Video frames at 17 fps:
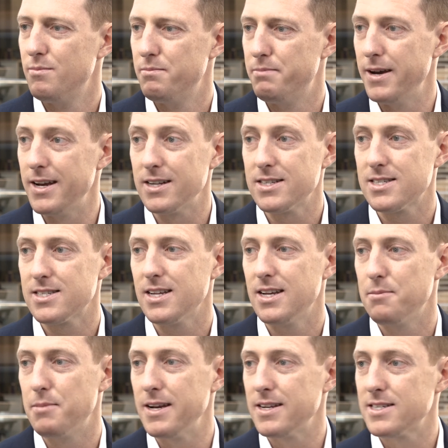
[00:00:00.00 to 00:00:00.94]
Banks
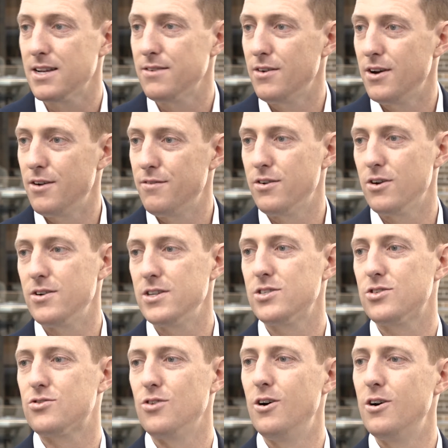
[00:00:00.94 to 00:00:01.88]
have a very
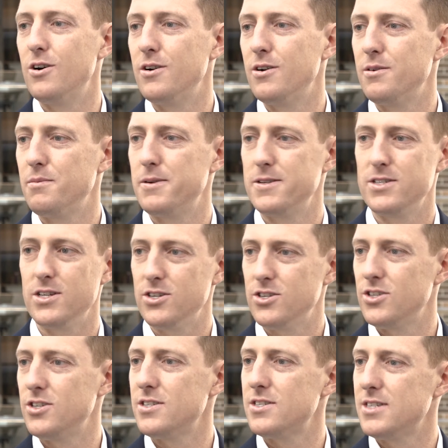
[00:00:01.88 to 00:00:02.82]
strong
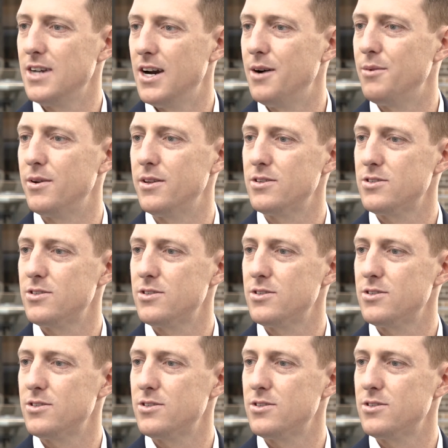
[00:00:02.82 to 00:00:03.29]
position to start with.